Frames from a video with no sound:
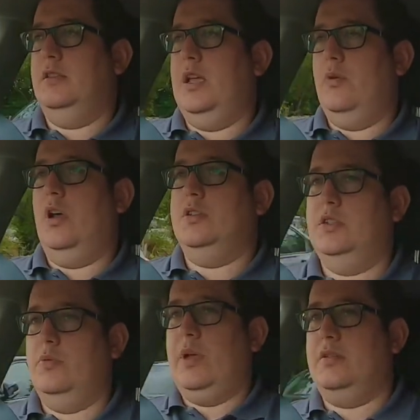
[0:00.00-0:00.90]
They will ask
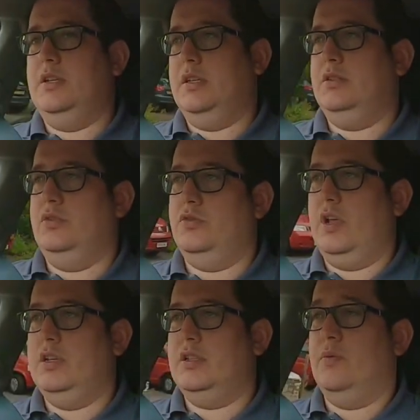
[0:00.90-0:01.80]
you about test and
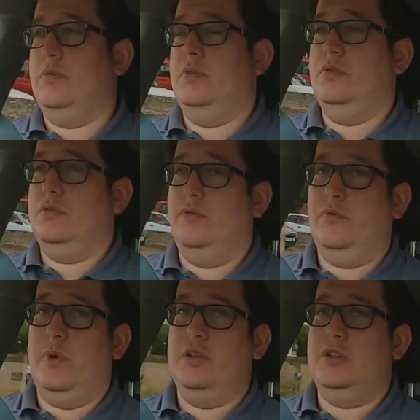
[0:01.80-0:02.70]
trace. They will use your
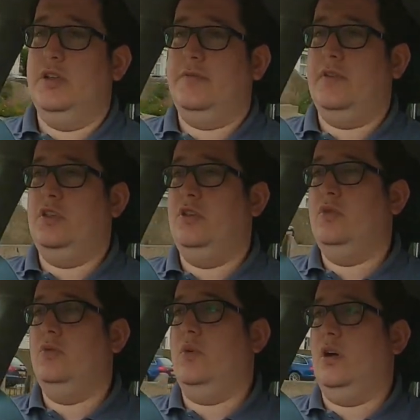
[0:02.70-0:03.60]
information if
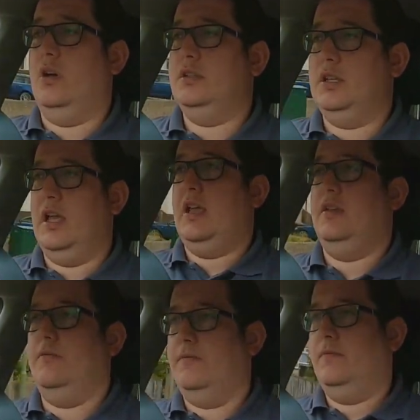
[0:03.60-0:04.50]
you are to get in,